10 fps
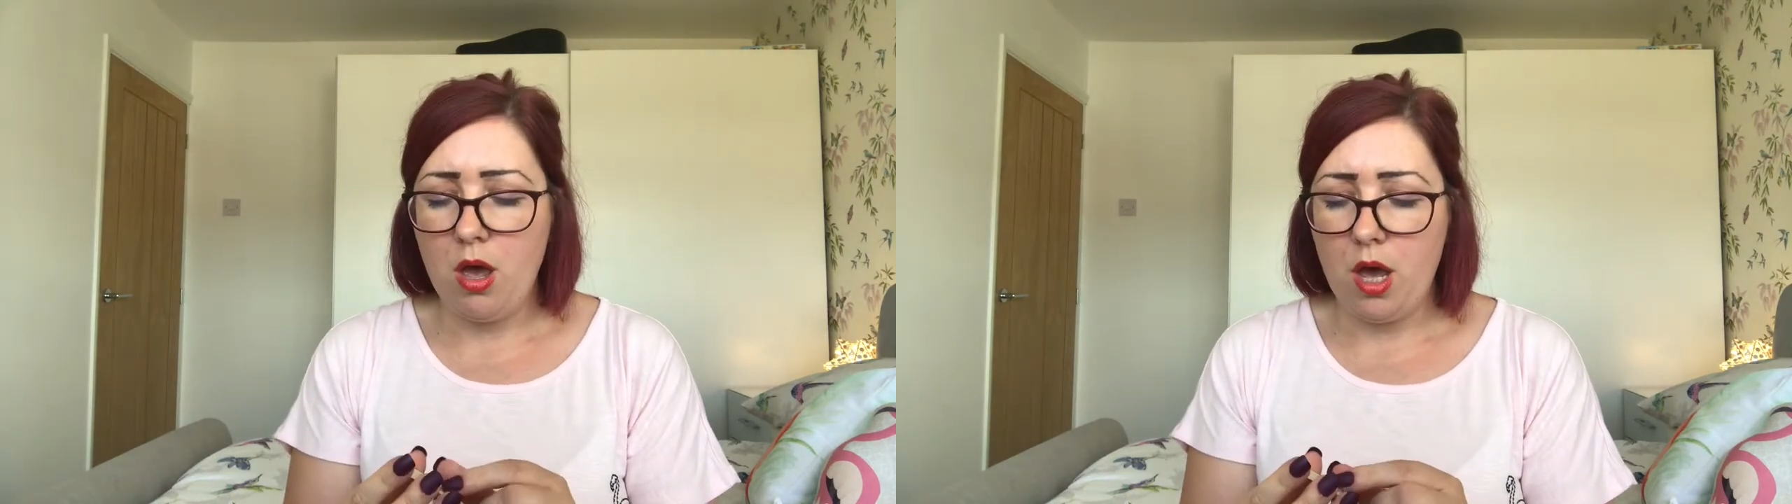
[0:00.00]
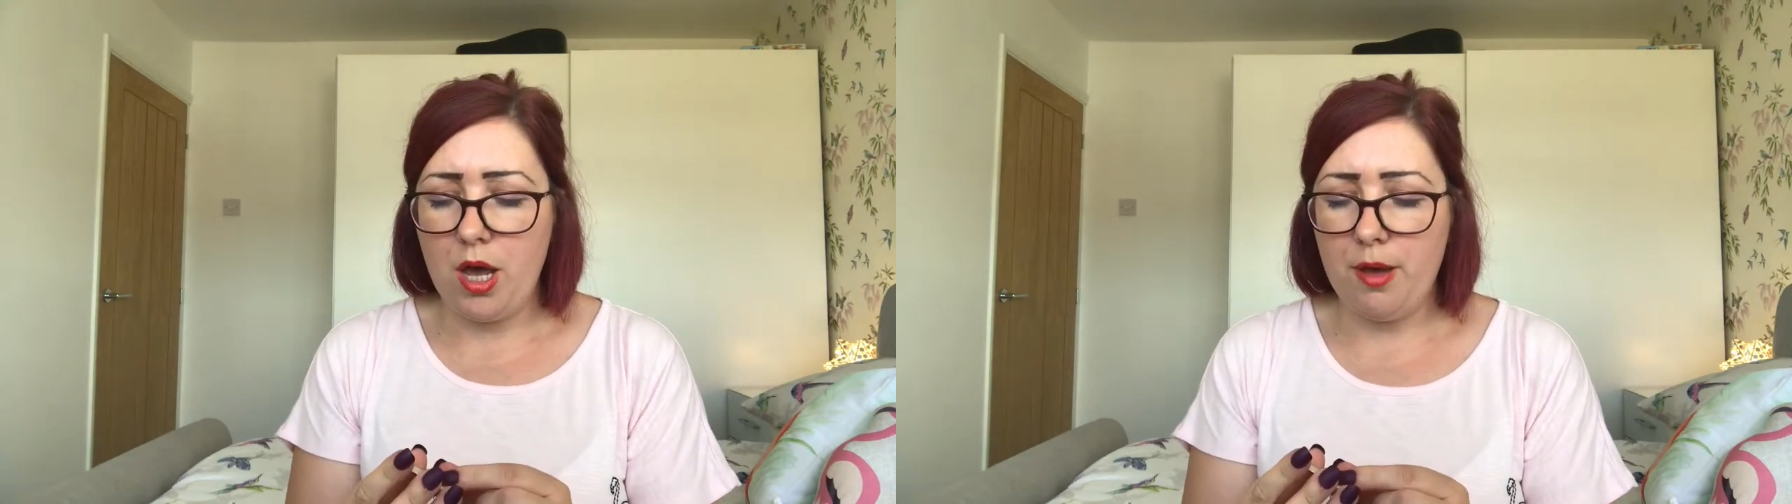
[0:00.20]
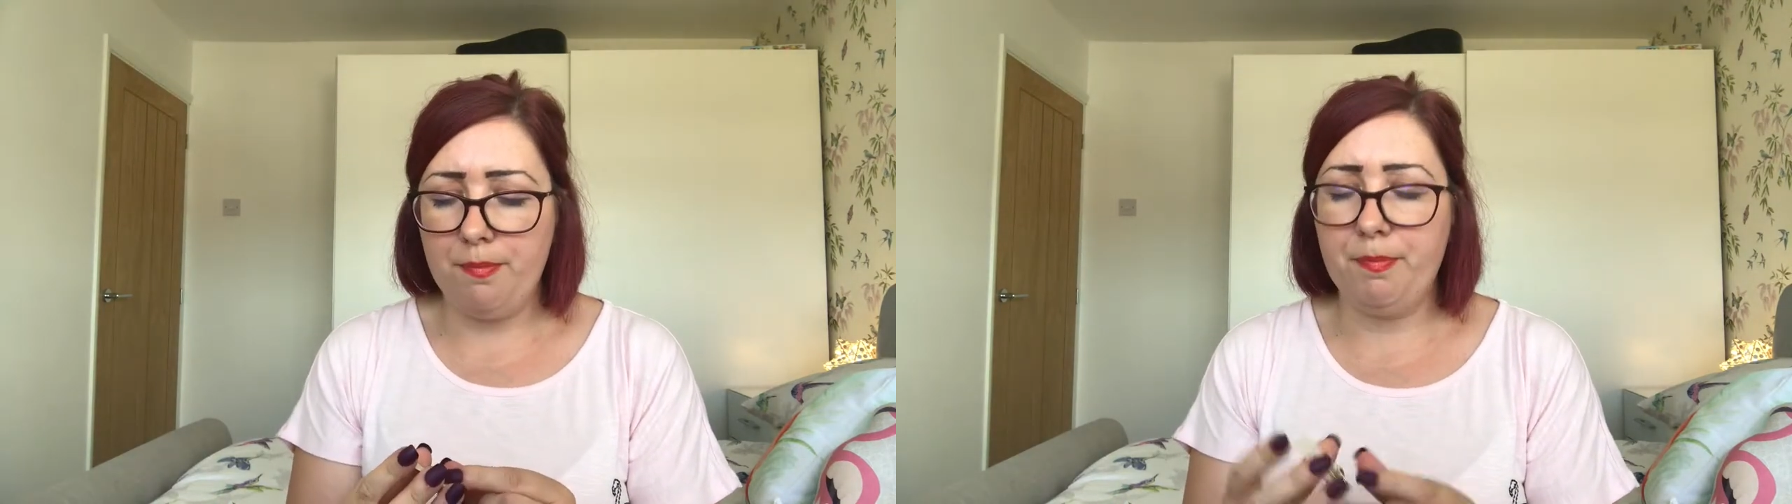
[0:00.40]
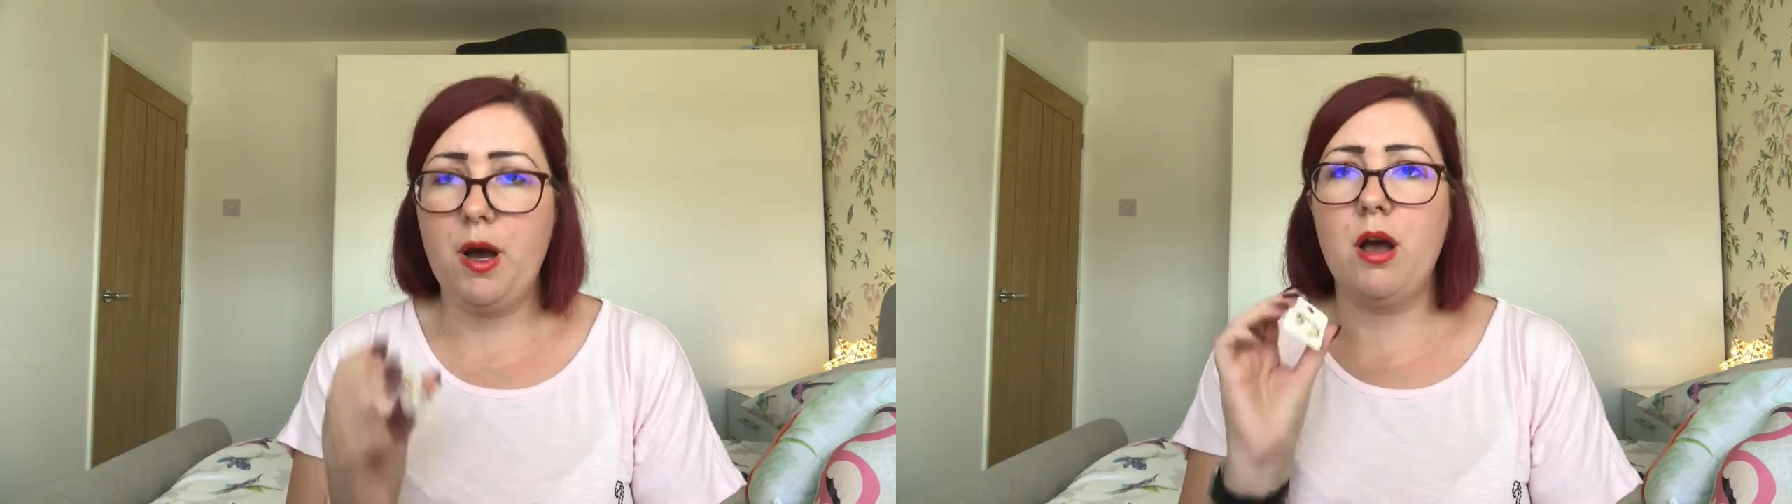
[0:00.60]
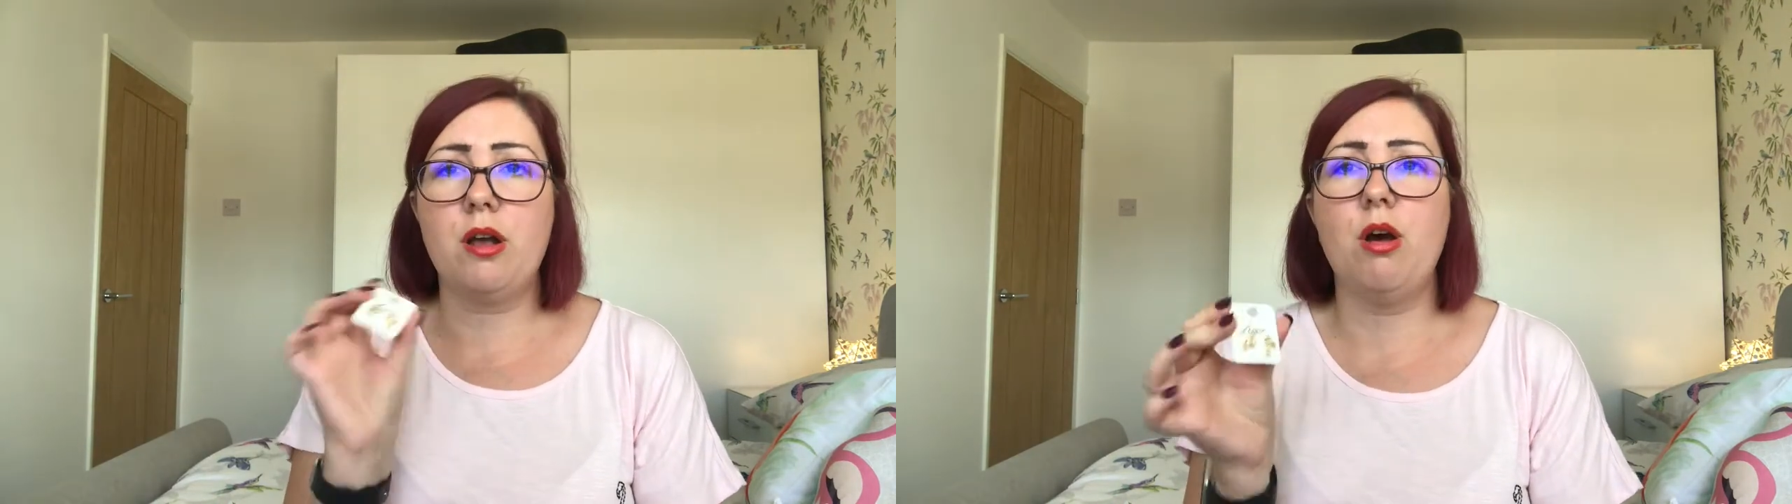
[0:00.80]
But
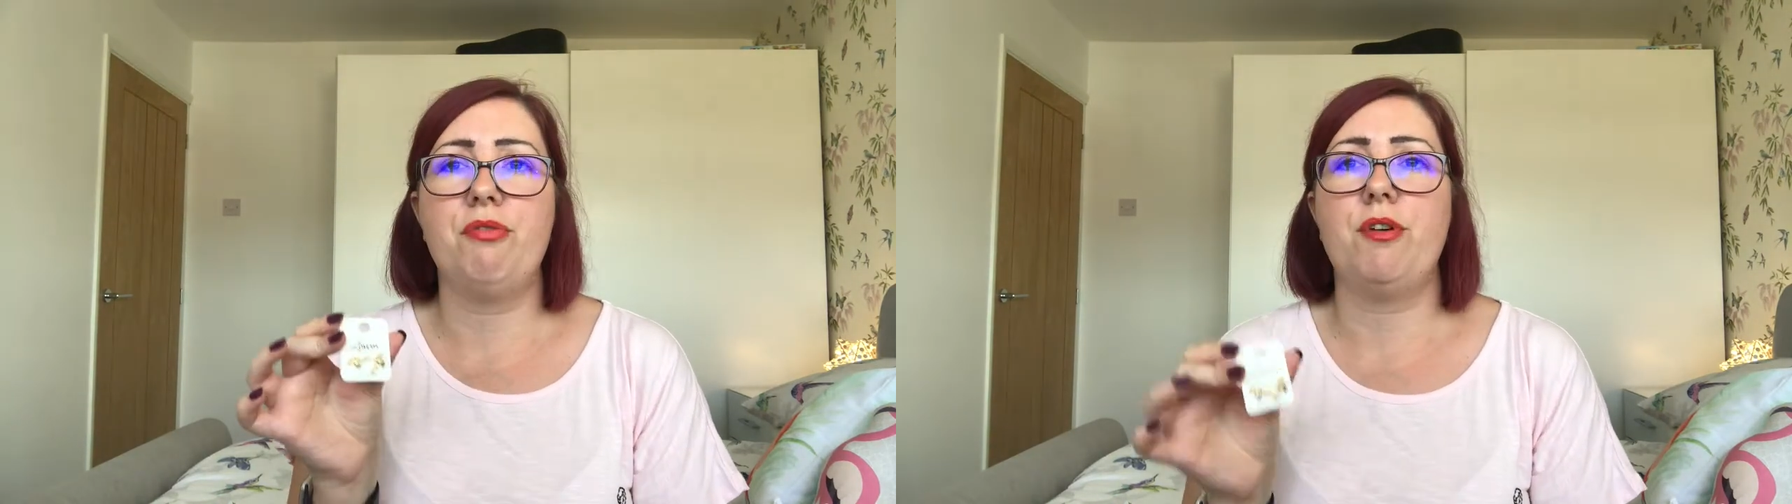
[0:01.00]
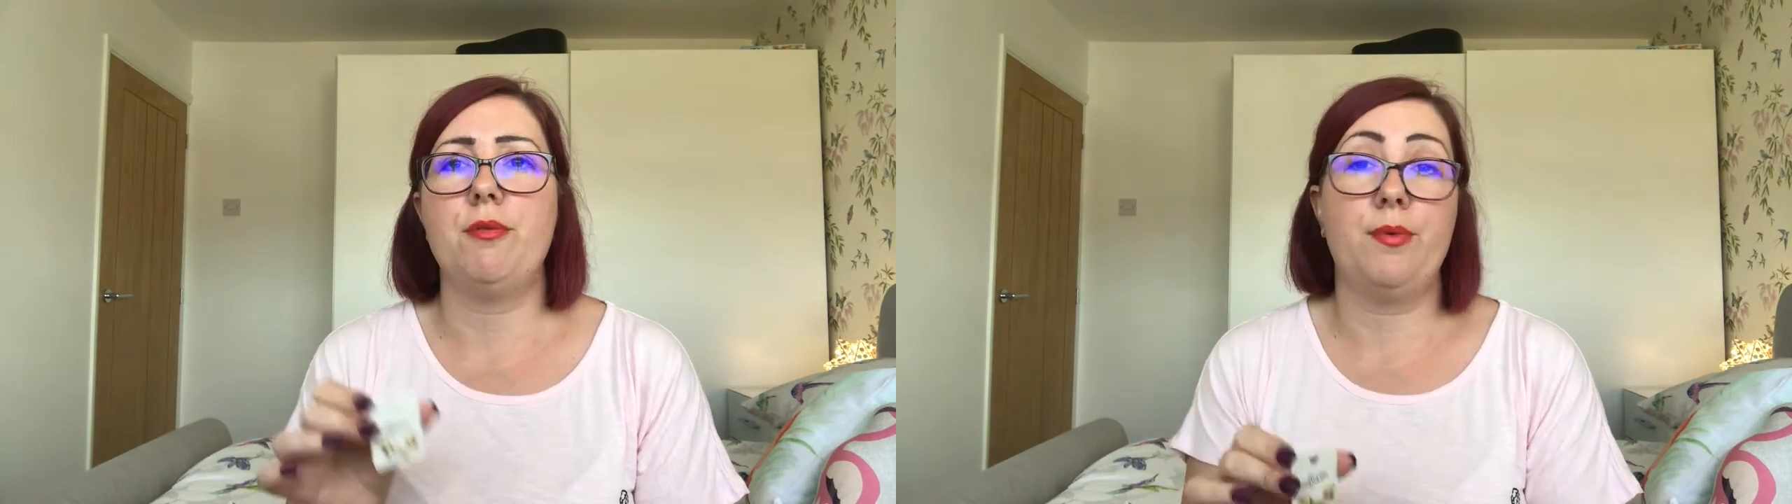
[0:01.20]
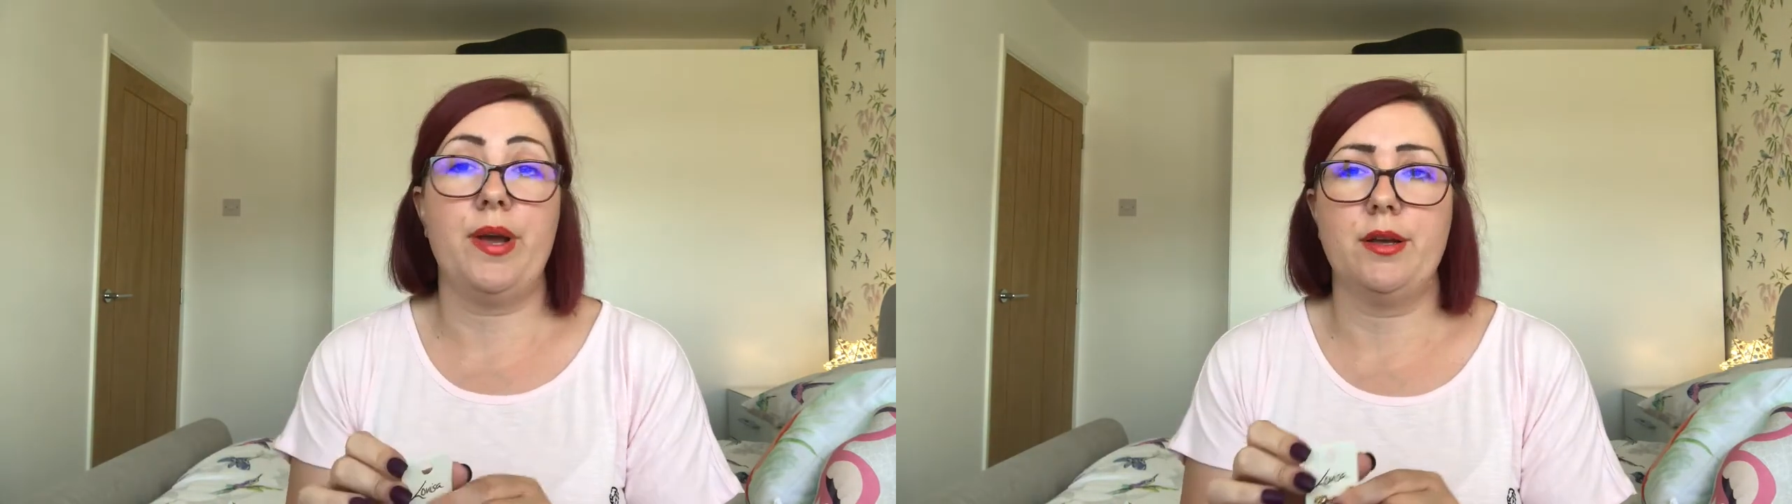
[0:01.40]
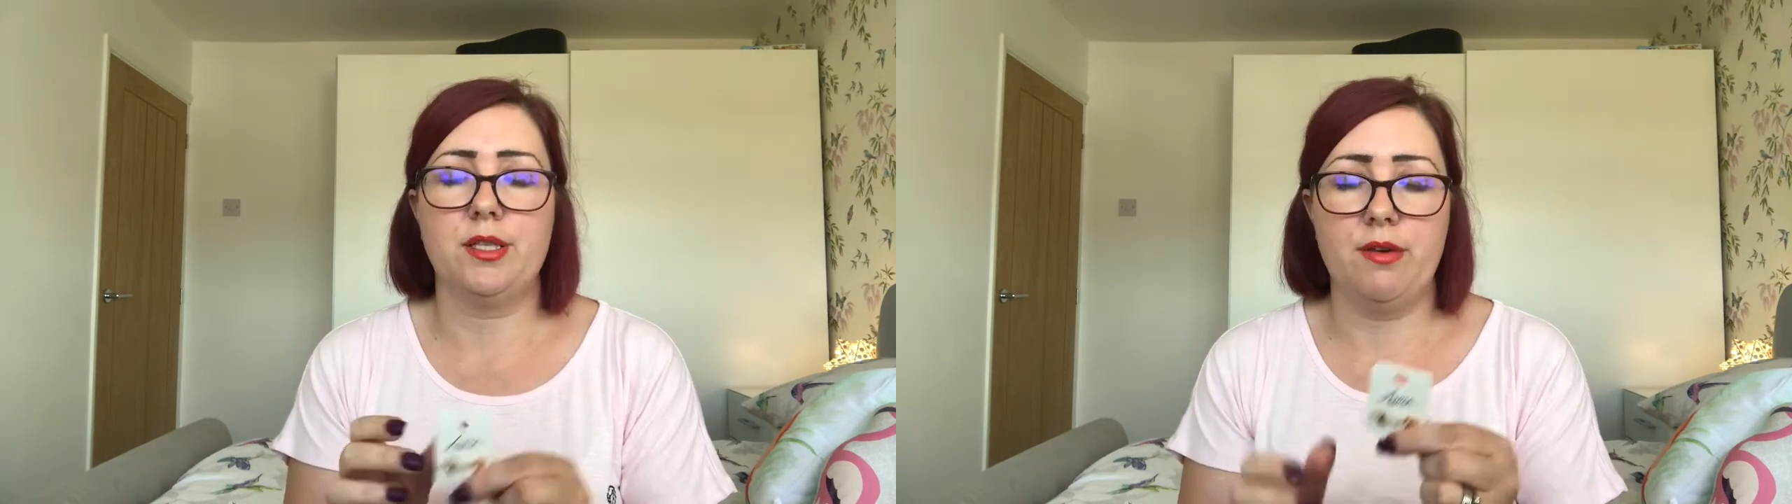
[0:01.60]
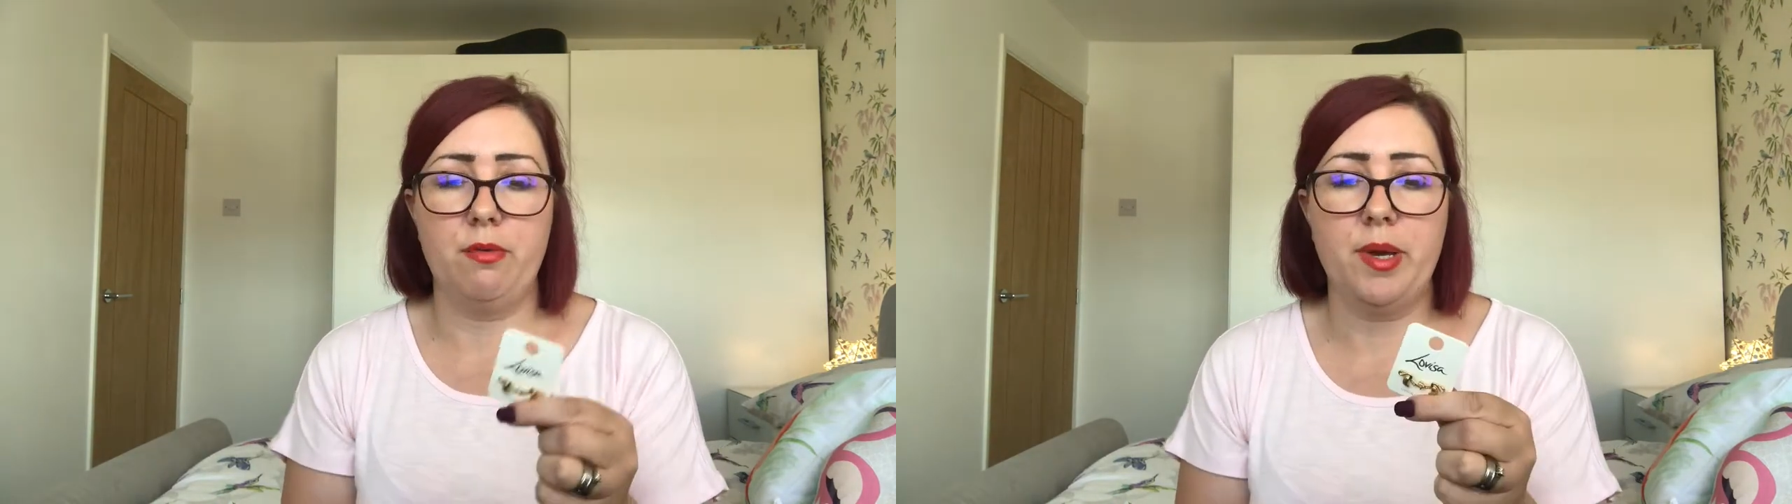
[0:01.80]
I can't throw them away
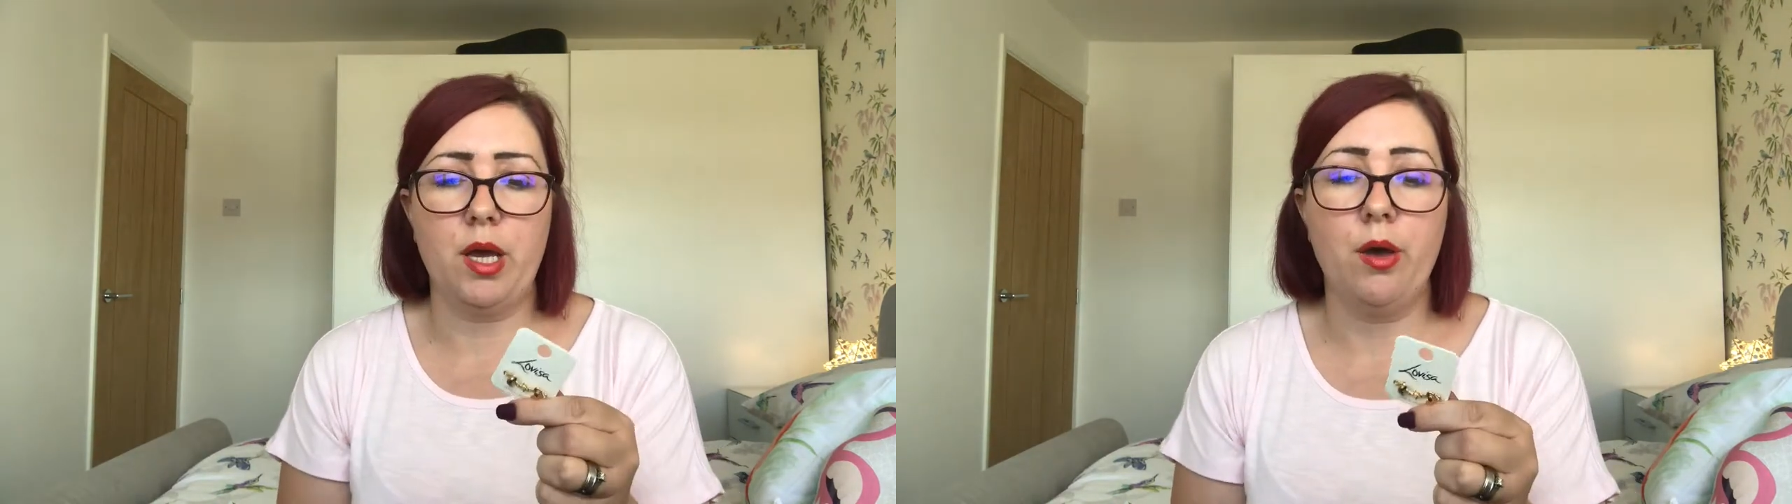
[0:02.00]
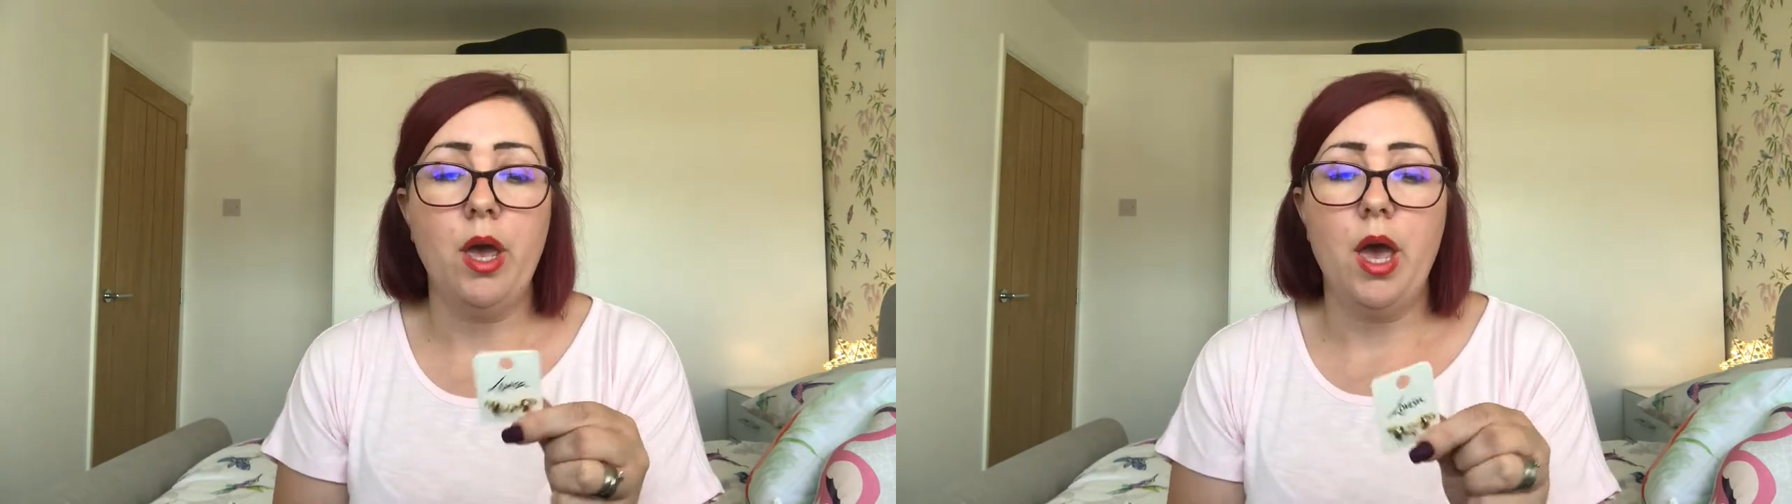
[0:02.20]
because they're flamingo.